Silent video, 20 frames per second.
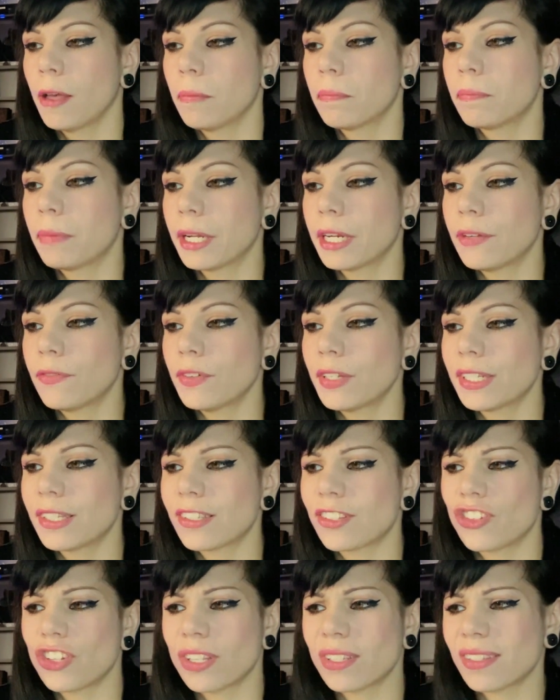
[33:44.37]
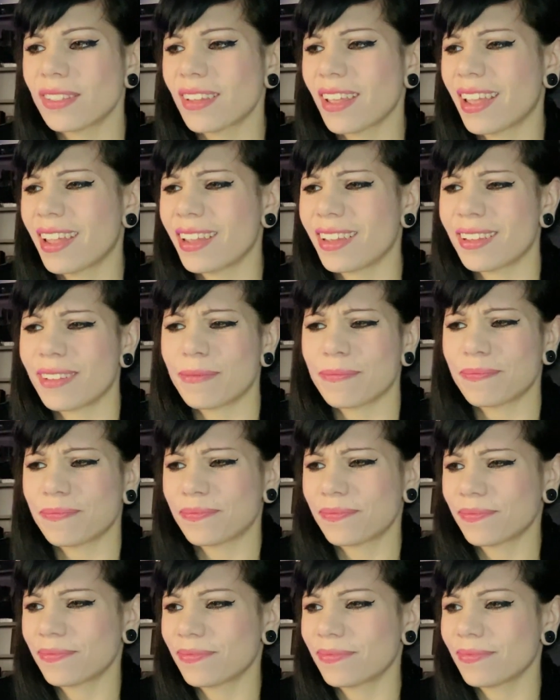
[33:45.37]
But if it's just like
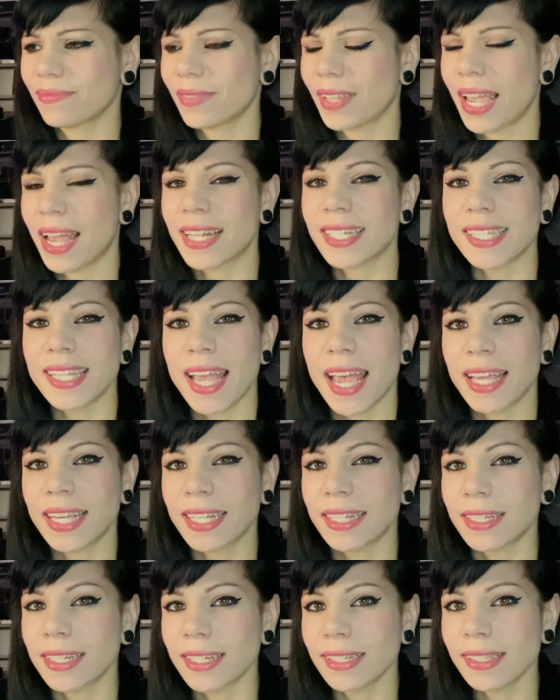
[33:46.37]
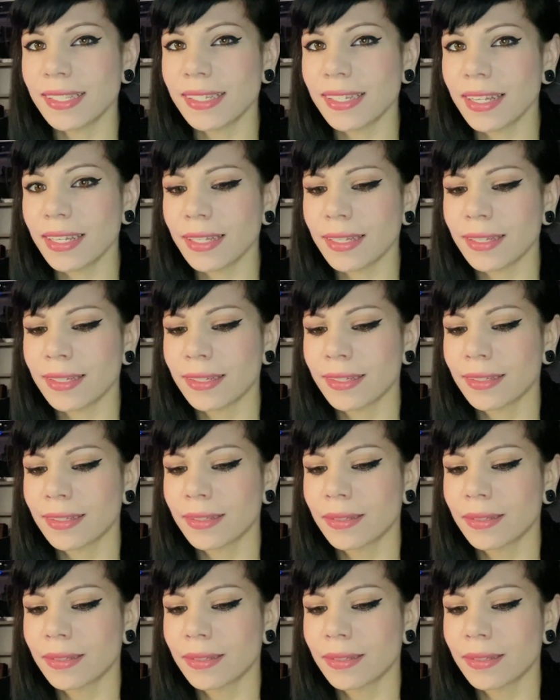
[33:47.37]
antagonistic